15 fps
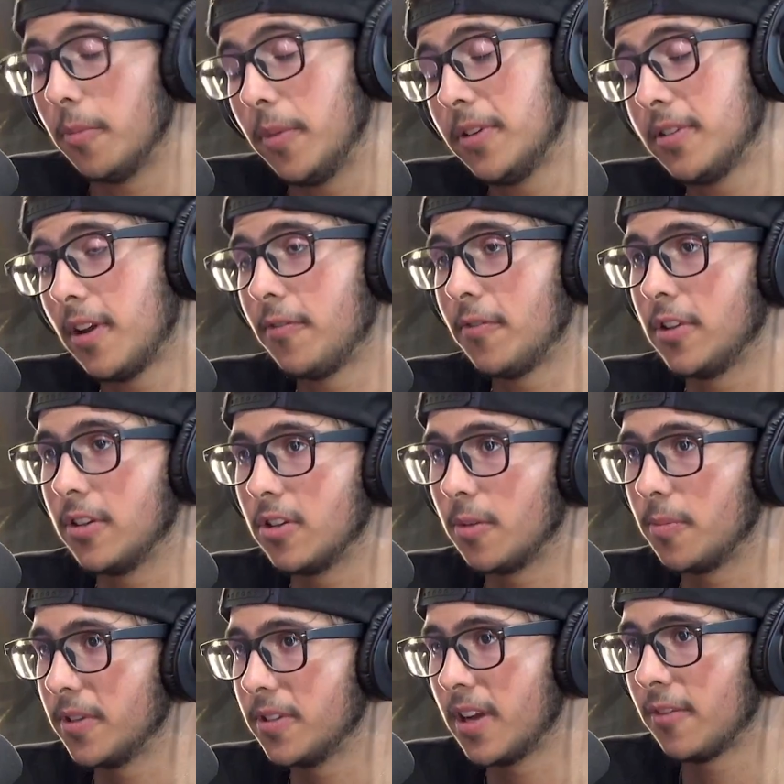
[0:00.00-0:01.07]
It's definitely dope.
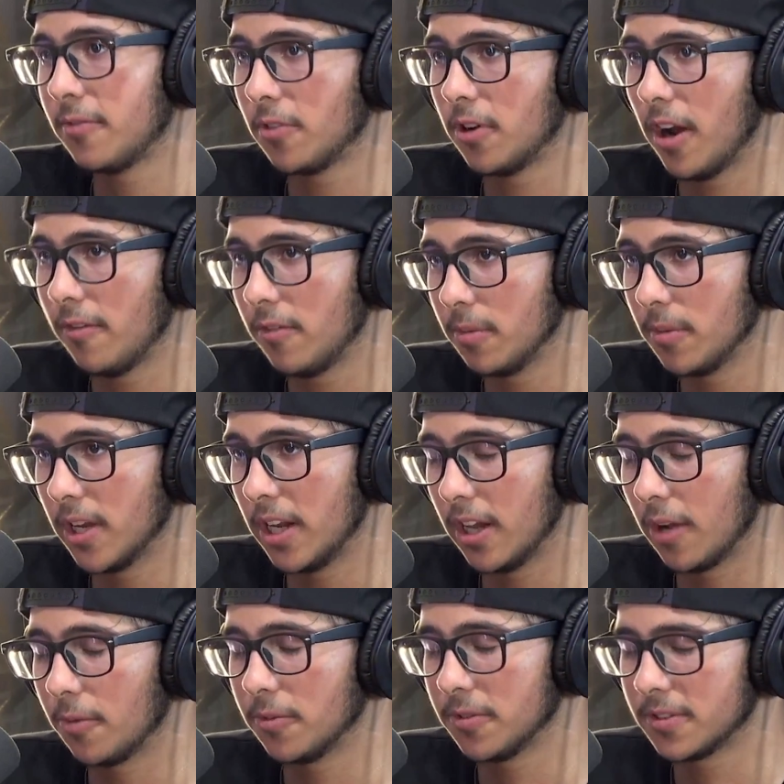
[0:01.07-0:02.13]
It's not for everybody, I
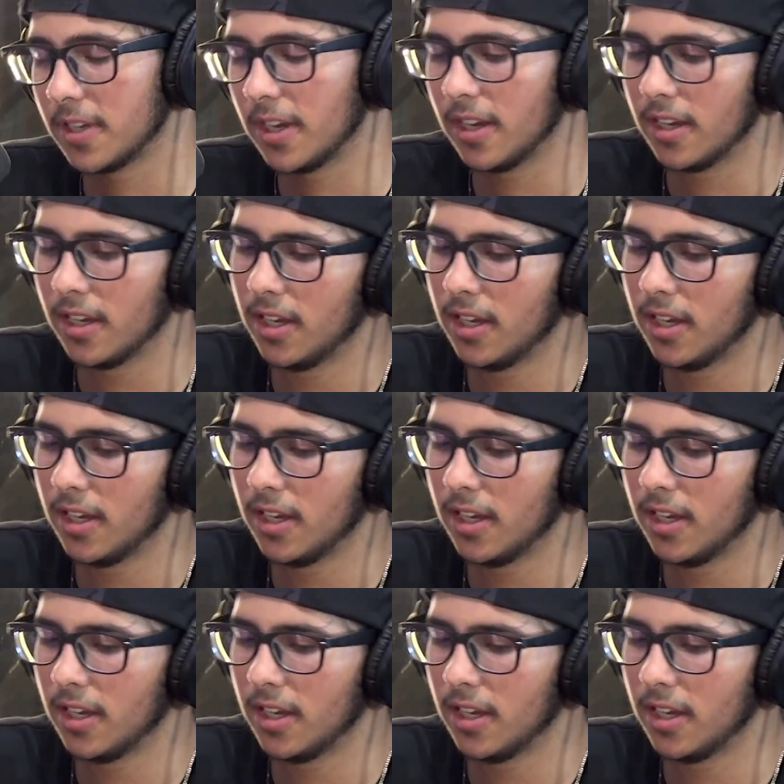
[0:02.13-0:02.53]
will say,